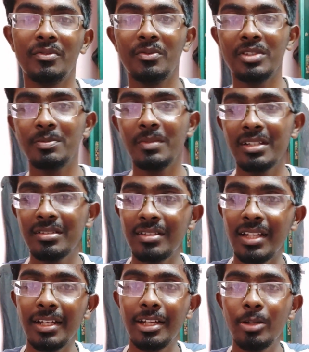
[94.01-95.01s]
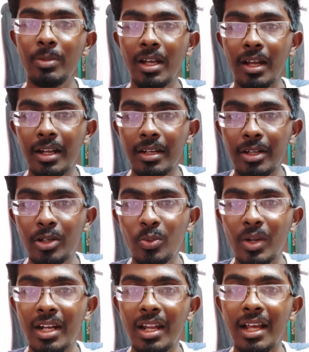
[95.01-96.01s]
which means they need to be connected
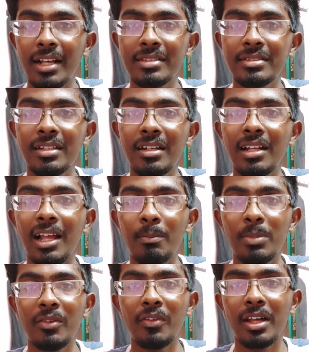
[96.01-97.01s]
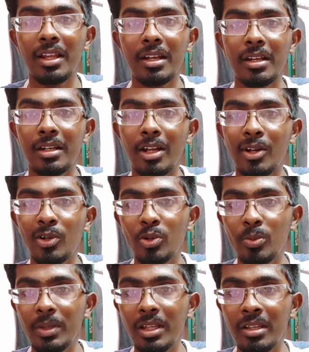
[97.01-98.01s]
to an external amplifier in order
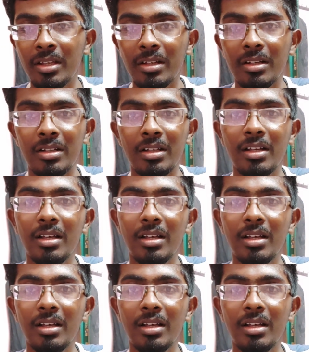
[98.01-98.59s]
to be heard